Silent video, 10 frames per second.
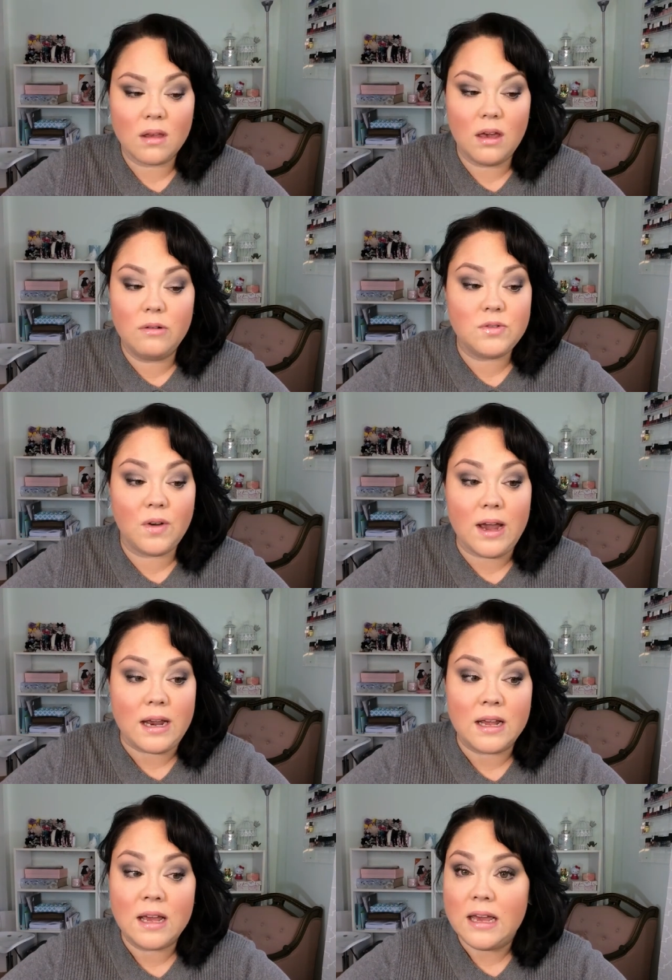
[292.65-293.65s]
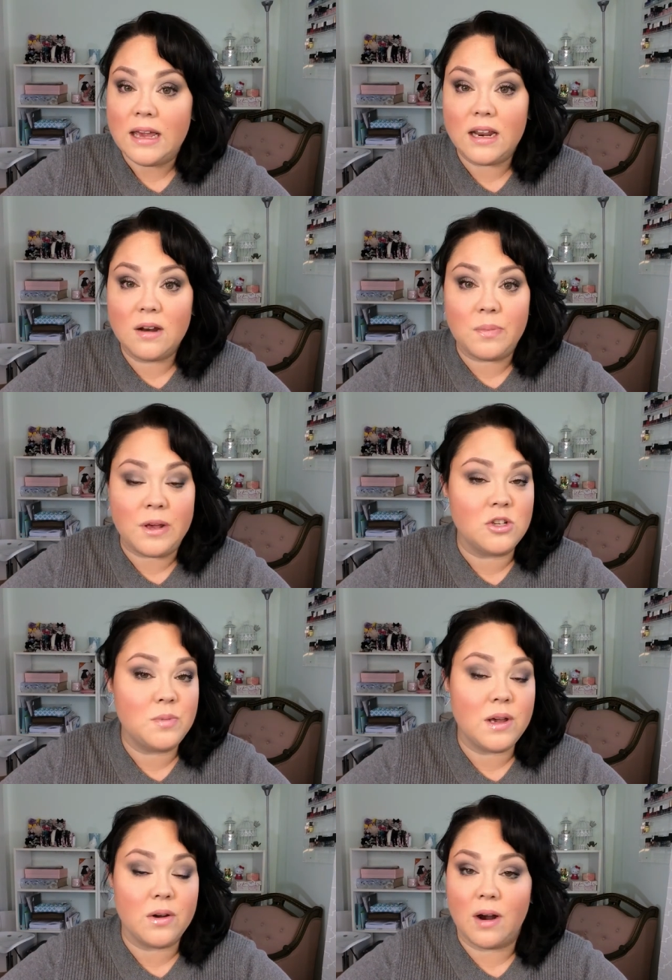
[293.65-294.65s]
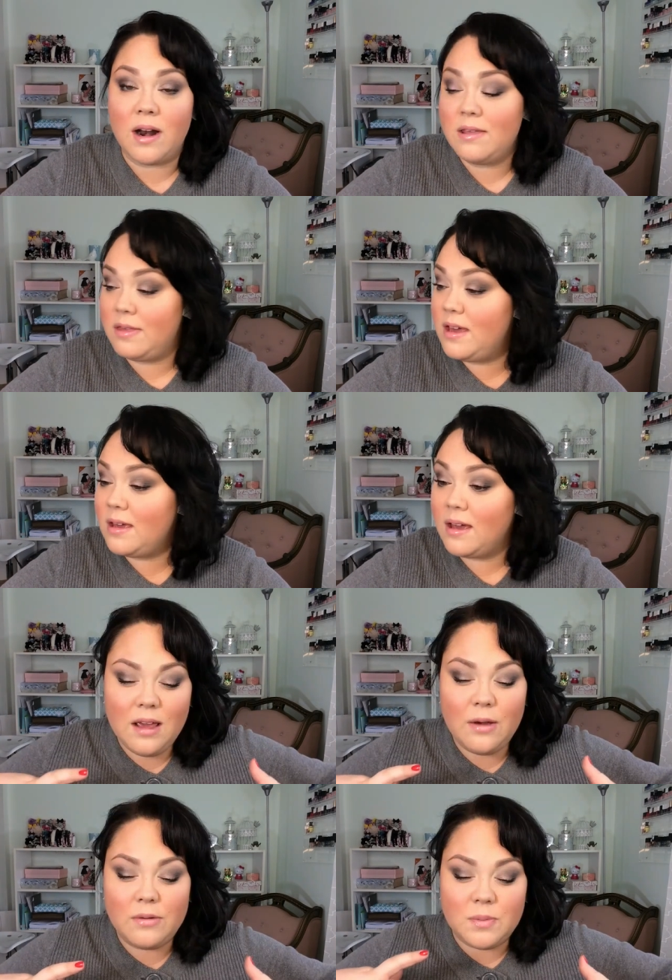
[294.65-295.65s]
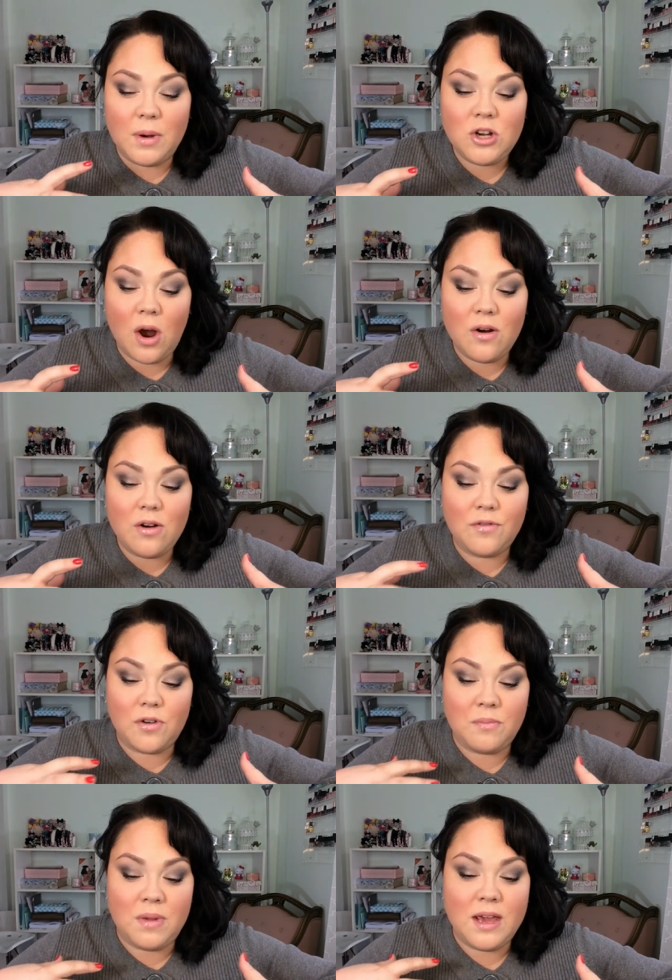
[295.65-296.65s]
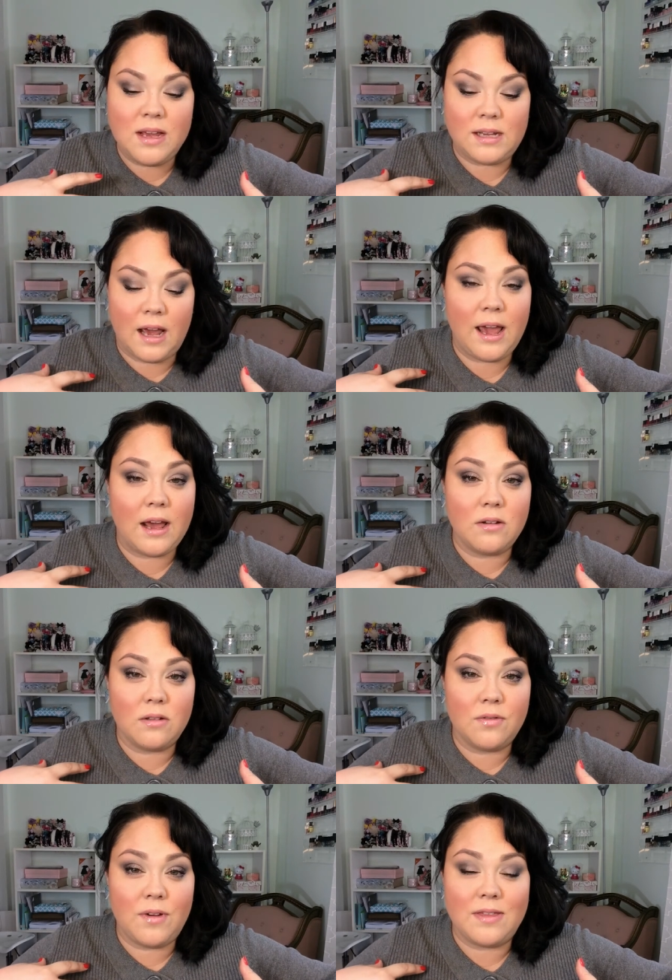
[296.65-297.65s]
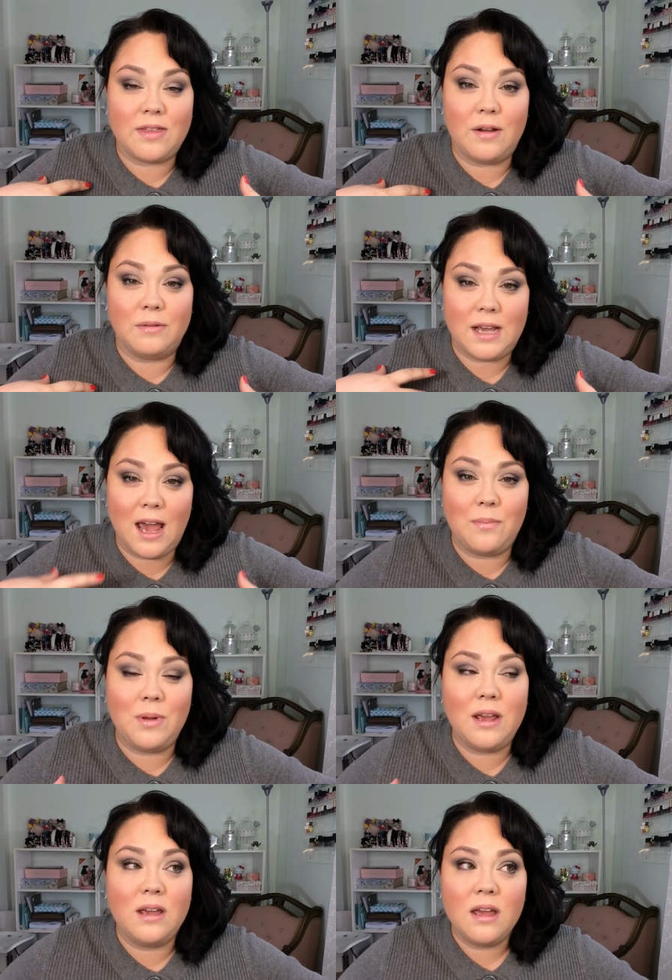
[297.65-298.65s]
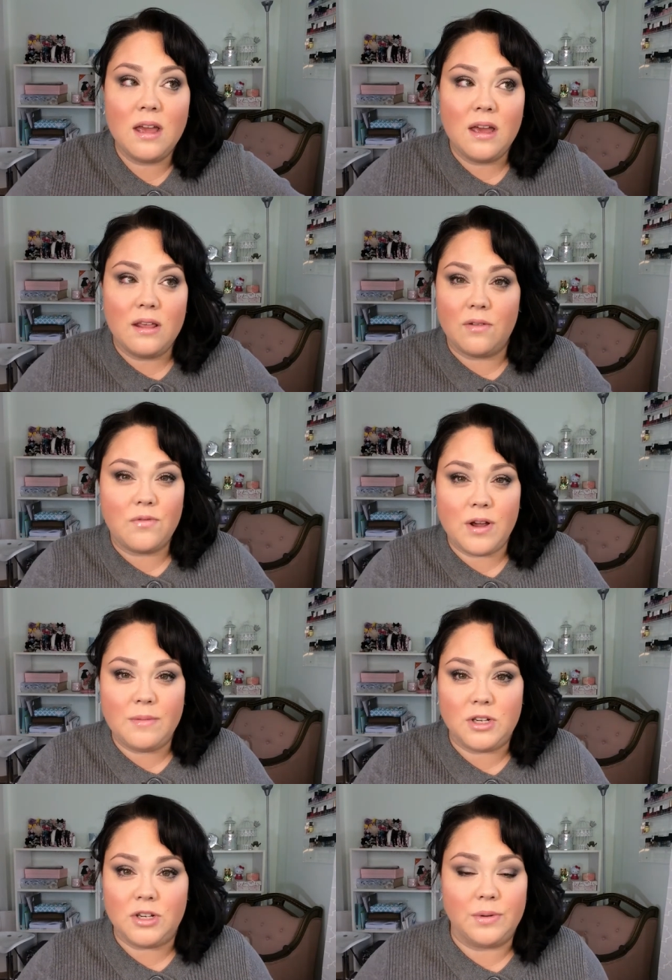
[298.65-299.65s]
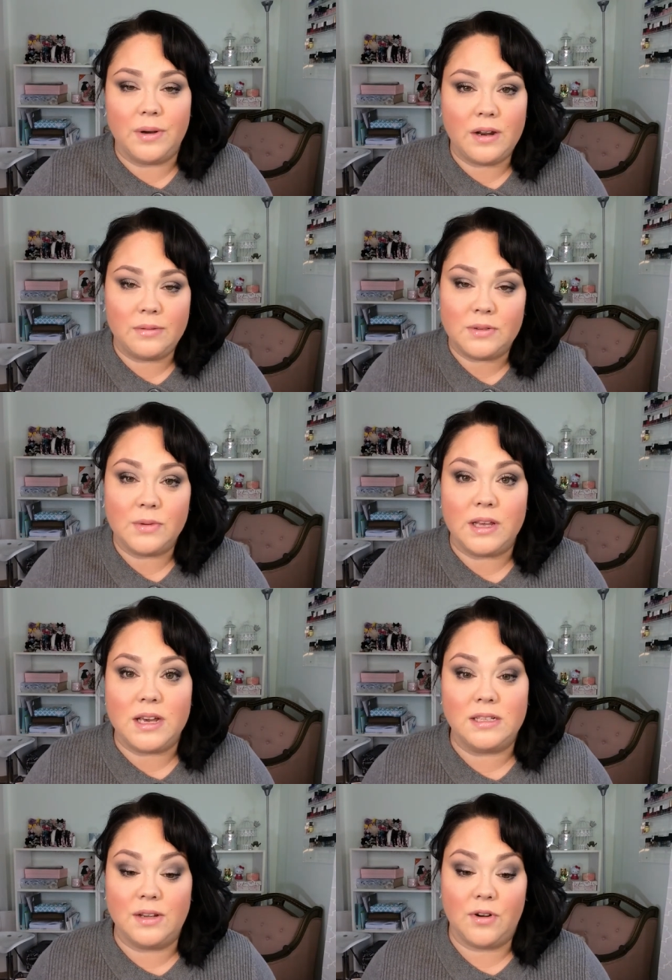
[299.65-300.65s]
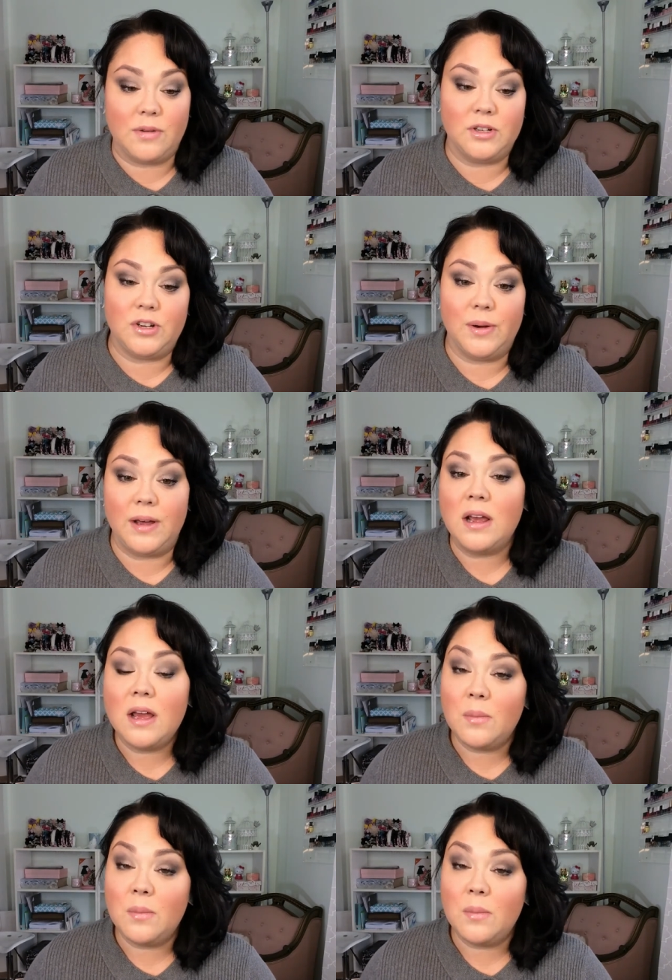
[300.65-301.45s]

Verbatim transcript: It was fine. He didn't pinch me or anything. it was much harder for me to handle the fact that it was happening than for him to do it. It was really easy for him to do it.